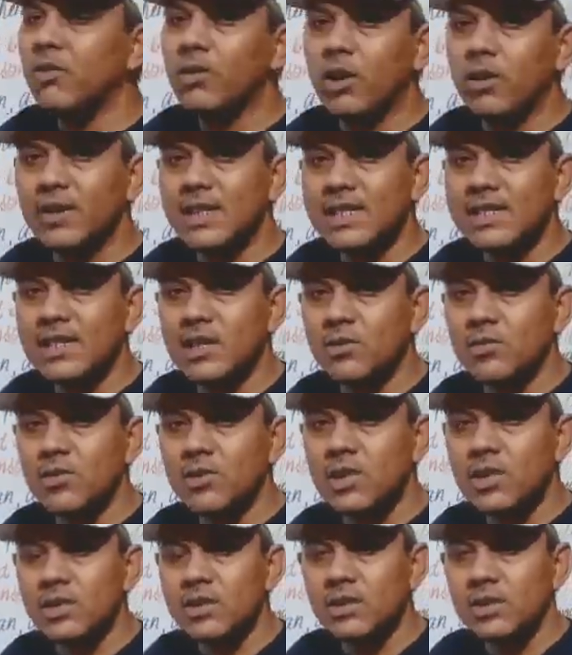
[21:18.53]
a vowel
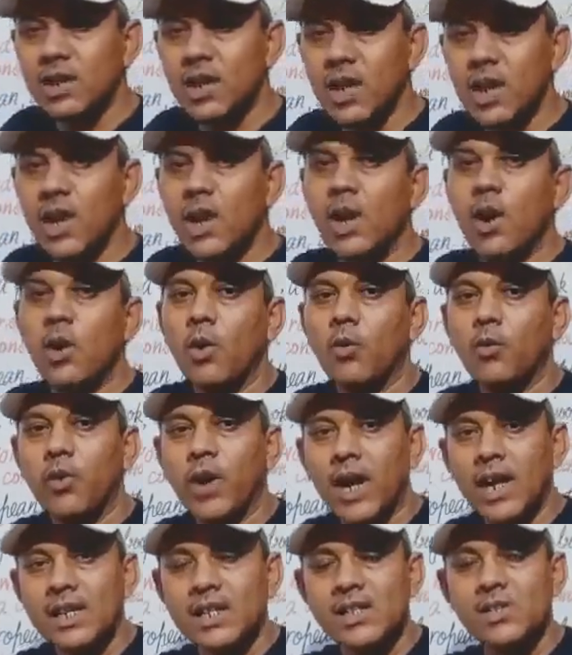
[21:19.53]
sound,
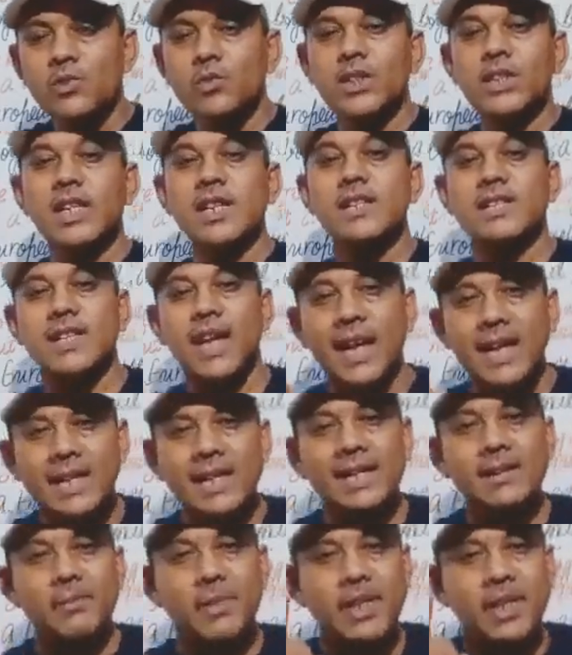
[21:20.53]
words with a
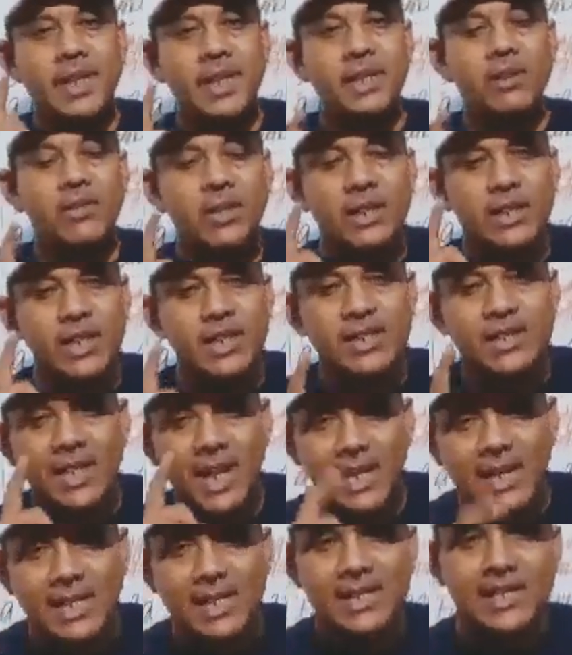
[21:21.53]
silent beginning with a
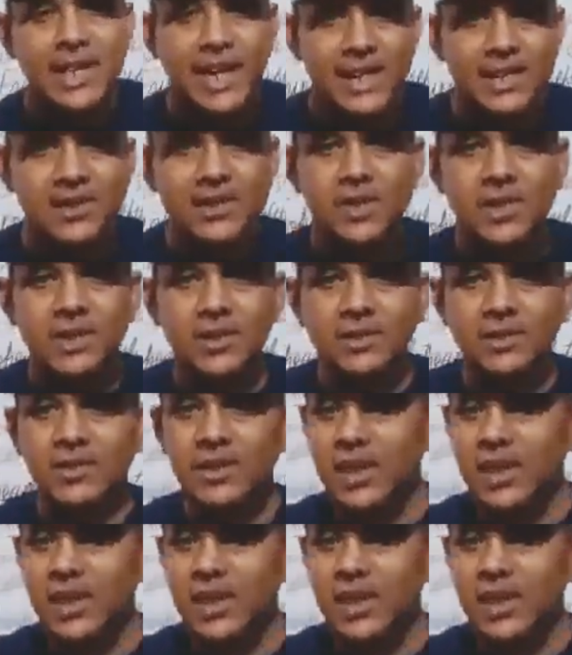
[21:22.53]
silent H,